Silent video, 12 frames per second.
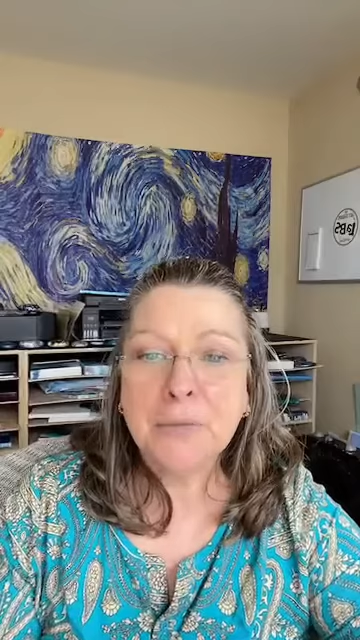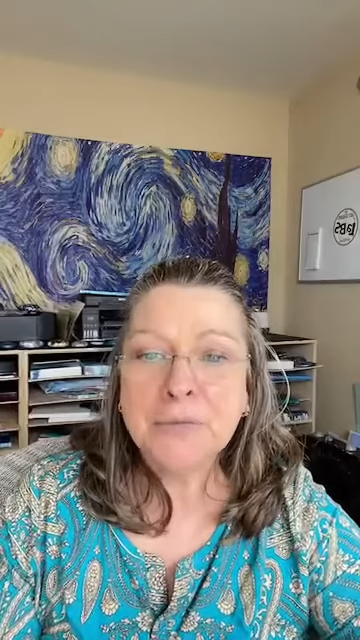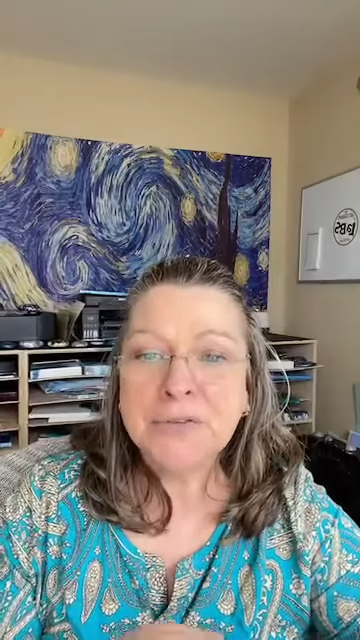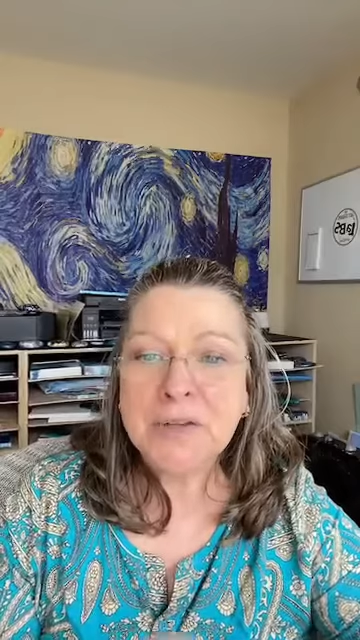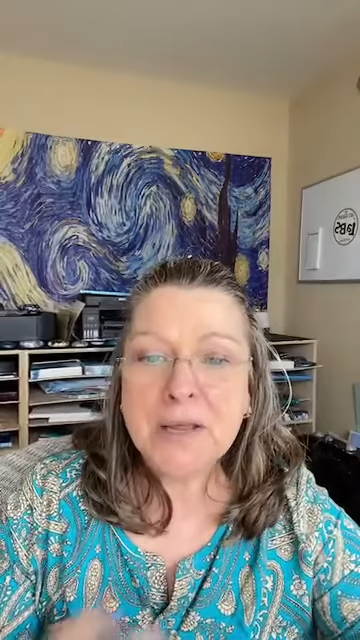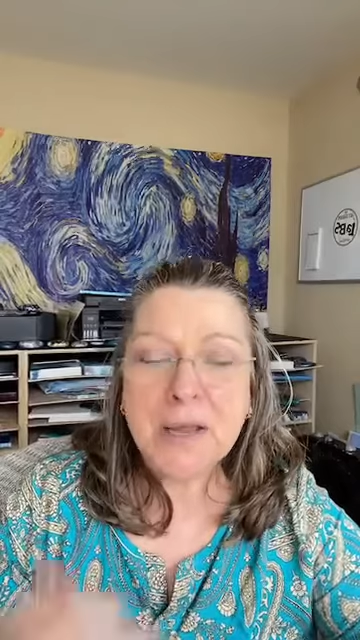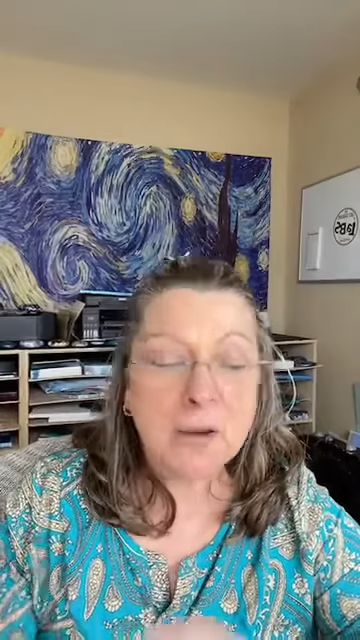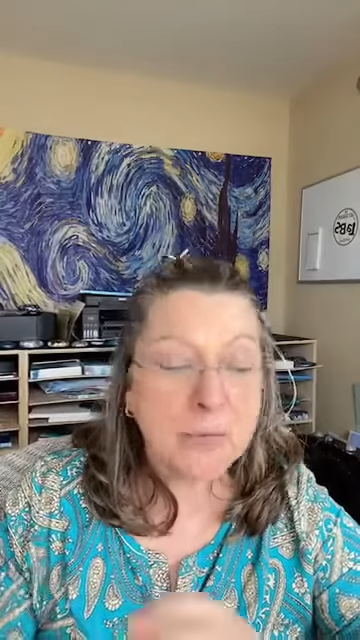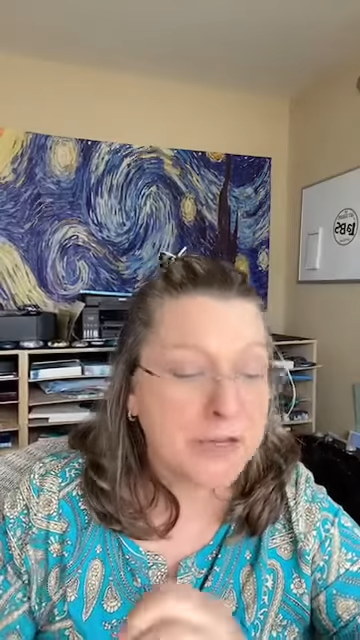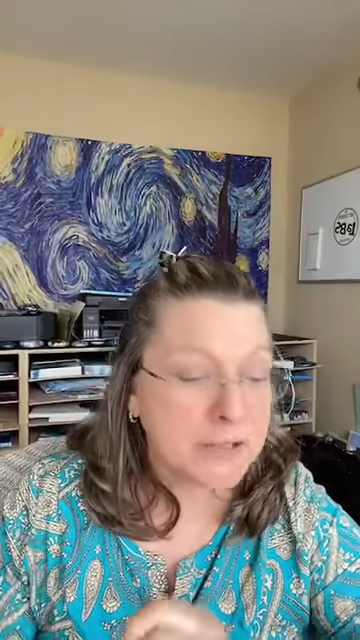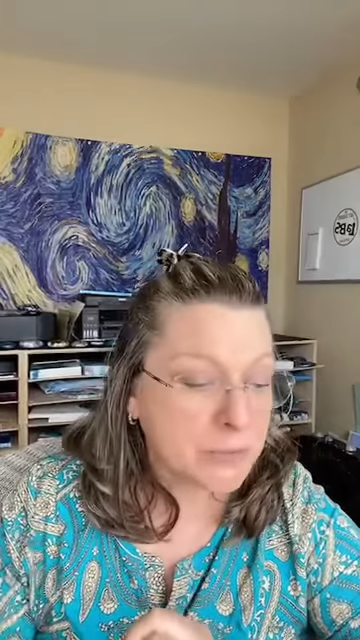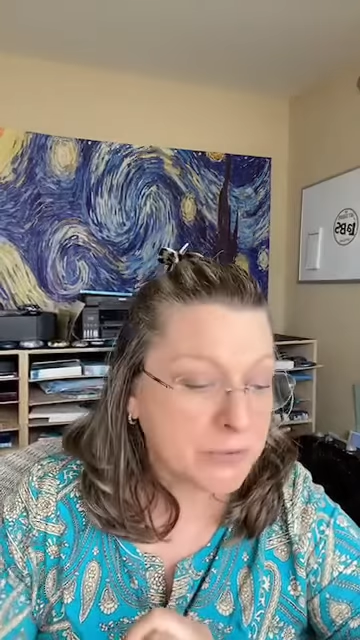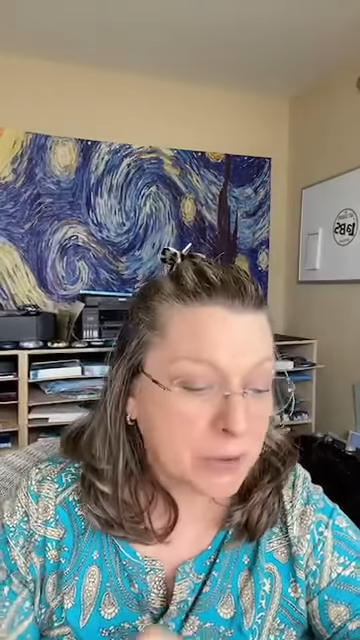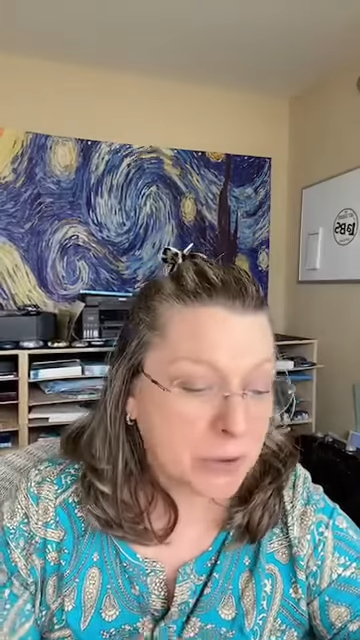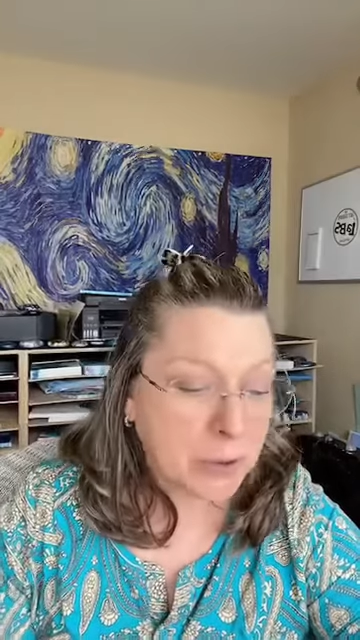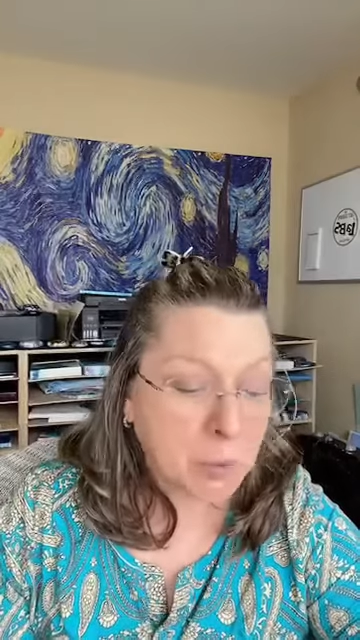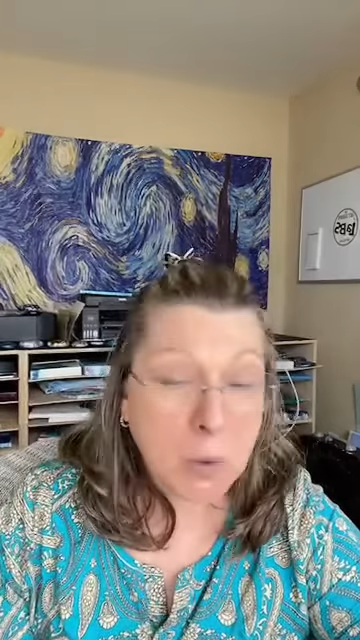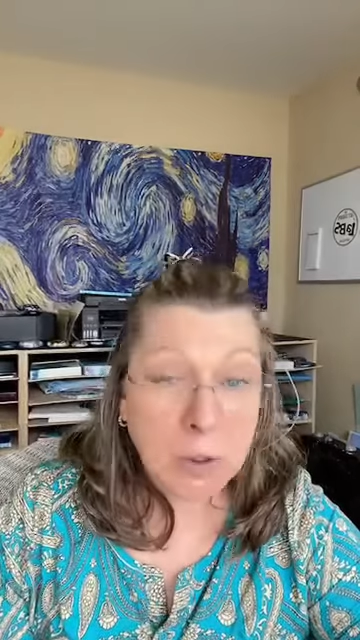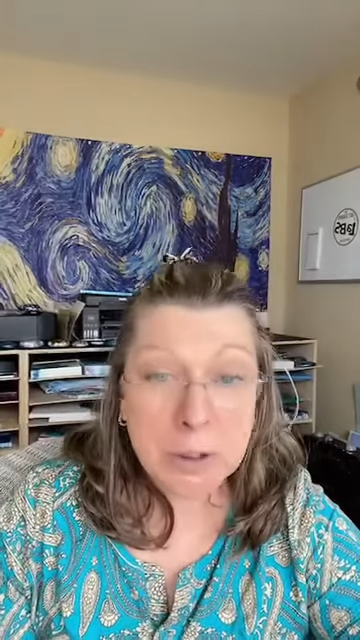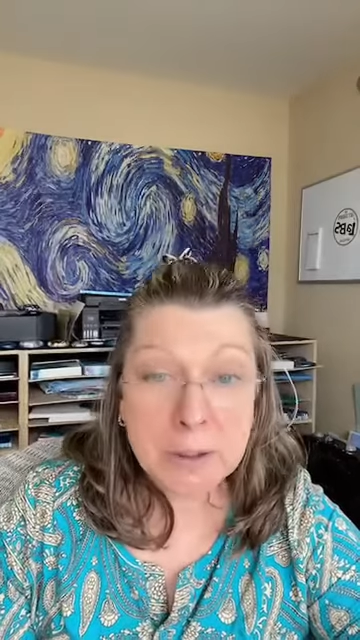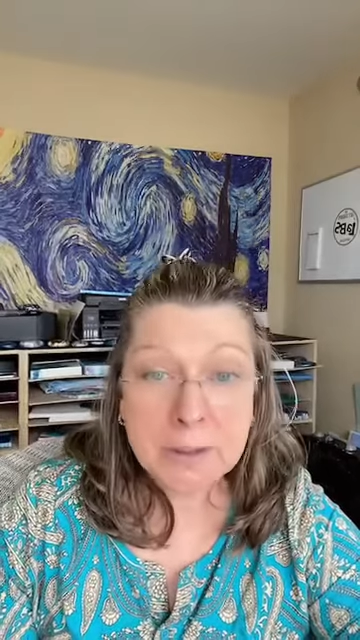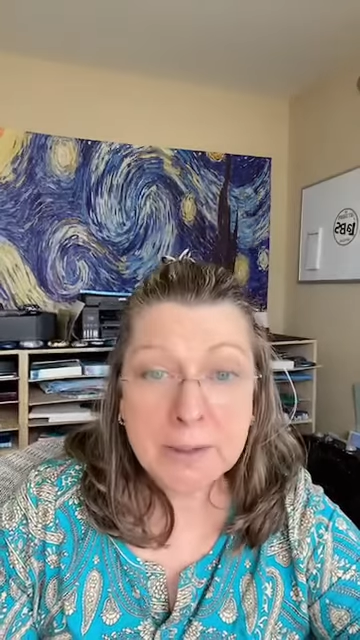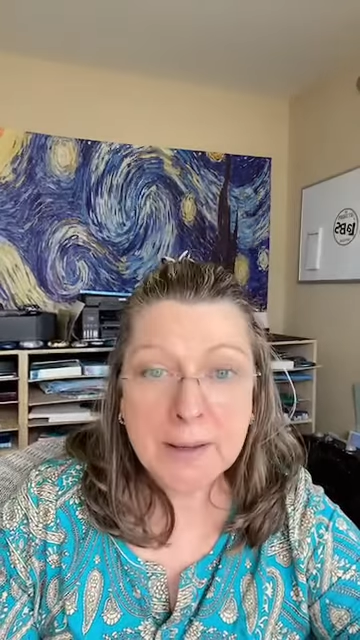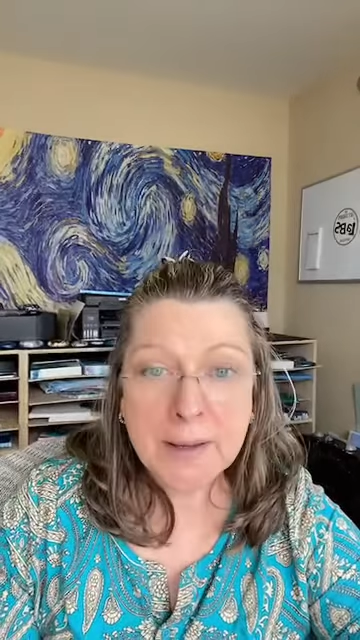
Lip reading: see how this was going to work.